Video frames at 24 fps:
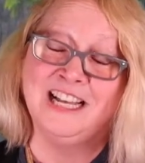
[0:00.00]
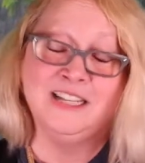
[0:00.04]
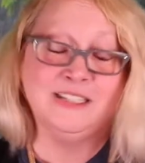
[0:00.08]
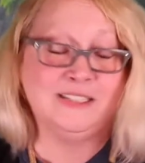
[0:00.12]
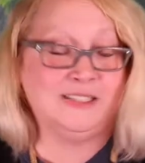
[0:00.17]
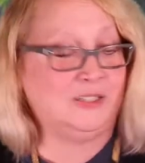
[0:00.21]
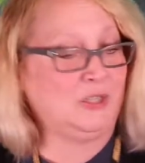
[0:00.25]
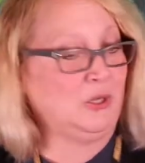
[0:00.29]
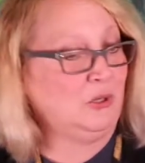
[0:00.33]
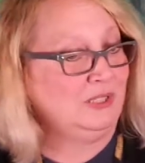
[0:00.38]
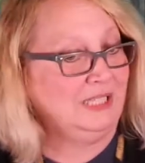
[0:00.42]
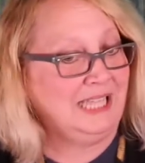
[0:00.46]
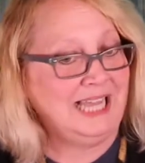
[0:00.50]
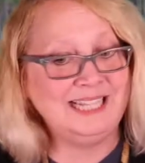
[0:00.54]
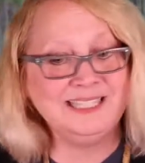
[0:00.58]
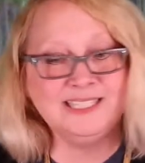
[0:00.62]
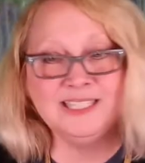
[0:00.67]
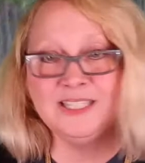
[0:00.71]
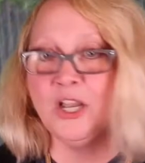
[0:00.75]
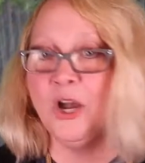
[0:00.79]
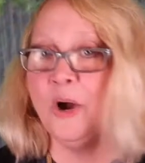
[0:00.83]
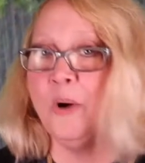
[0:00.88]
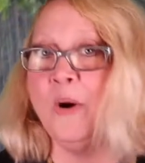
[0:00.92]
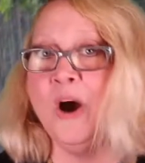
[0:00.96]
So
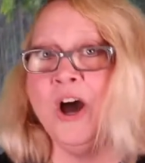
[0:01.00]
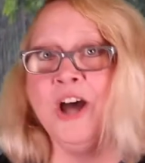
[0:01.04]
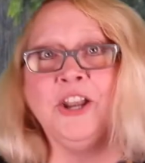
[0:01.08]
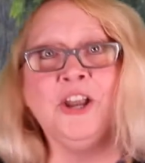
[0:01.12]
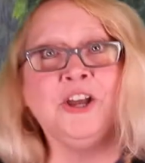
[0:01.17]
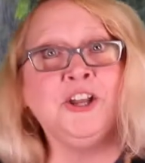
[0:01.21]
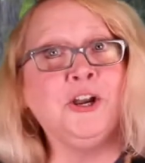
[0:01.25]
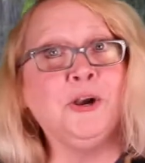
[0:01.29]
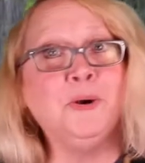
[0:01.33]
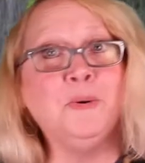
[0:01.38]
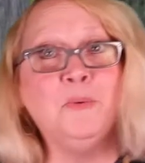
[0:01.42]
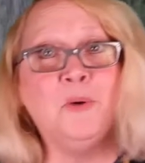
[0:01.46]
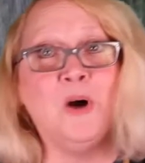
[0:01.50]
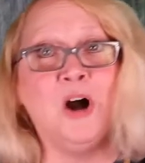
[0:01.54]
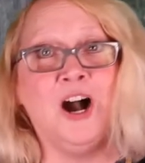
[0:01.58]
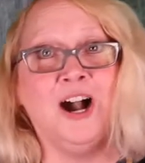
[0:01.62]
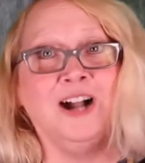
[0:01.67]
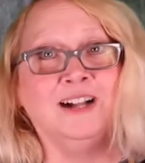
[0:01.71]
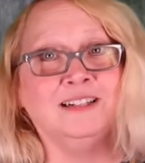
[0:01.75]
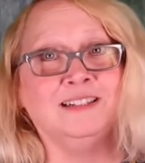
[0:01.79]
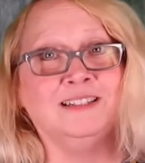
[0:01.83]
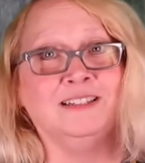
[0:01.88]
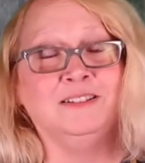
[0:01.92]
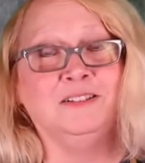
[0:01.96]
let's go on our
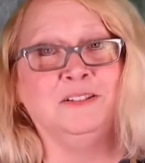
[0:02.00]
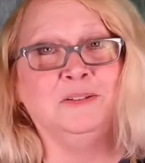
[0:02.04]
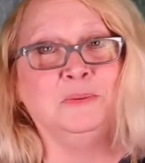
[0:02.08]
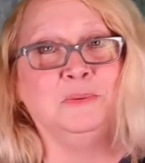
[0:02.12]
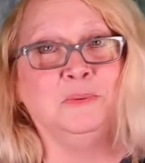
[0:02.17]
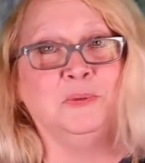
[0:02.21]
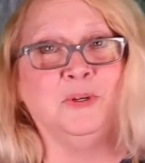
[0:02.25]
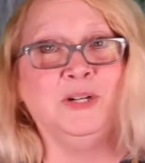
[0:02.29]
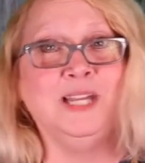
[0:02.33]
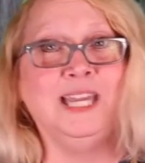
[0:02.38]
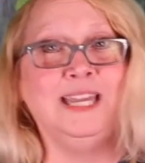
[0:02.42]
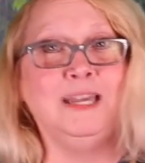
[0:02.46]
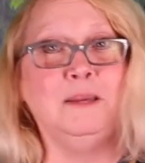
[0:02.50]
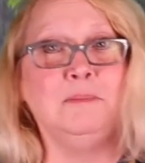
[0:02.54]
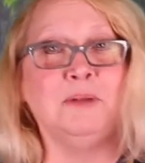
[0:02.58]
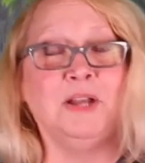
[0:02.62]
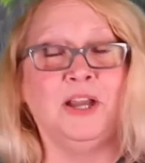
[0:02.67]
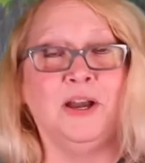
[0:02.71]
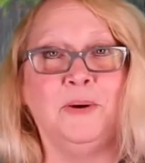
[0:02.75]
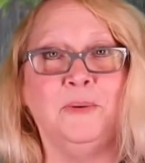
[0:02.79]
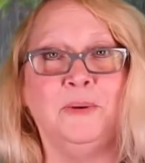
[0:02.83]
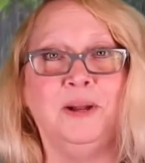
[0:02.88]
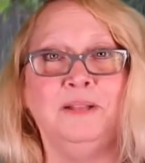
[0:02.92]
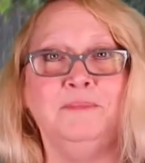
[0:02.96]
walk. We'll keep
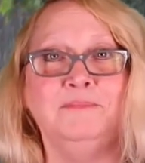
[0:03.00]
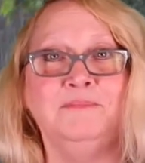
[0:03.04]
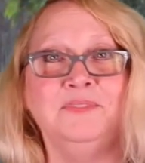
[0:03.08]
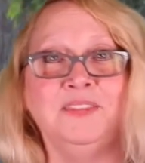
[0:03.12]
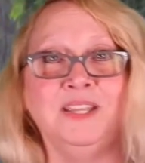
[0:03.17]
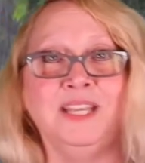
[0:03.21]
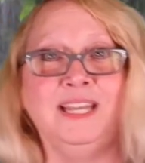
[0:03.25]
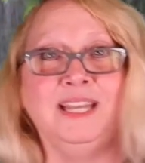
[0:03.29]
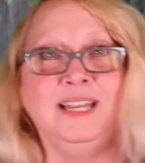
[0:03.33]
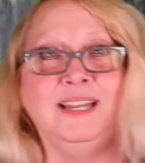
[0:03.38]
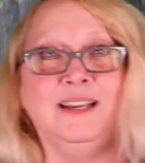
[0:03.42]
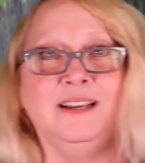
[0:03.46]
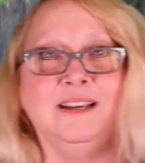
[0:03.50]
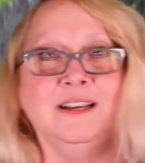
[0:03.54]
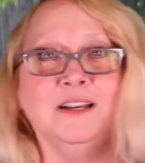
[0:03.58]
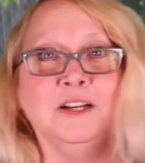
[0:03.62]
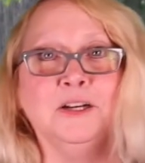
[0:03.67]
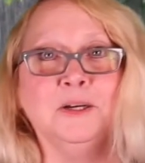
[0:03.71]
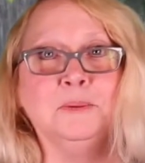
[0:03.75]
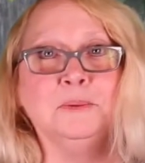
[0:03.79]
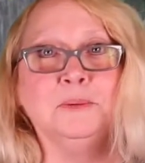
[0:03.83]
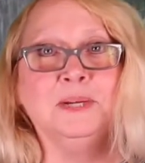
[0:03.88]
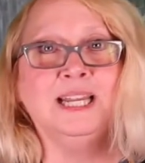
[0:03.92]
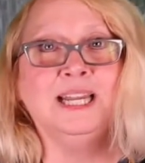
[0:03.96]
going.
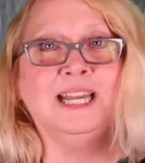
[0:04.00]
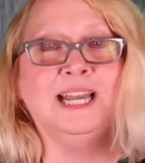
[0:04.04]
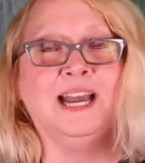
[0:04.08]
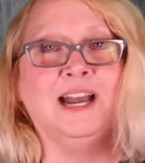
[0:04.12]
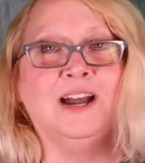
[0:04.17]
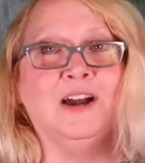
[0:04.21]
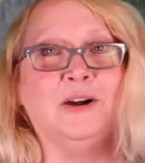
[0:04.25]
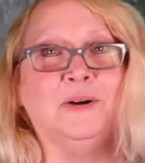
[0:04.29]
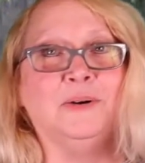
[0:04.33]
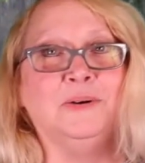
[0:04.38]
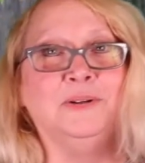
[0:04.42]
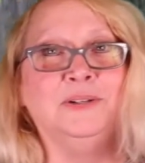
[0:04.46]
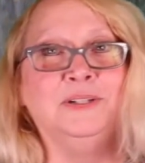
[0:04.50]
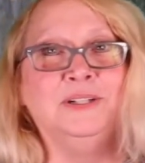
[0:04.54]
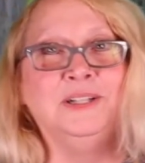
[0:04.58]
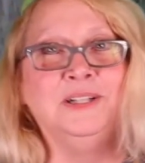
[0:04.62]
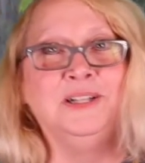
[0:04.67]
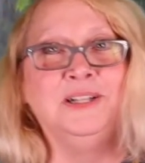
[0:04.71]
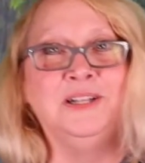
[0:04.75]
Here we go.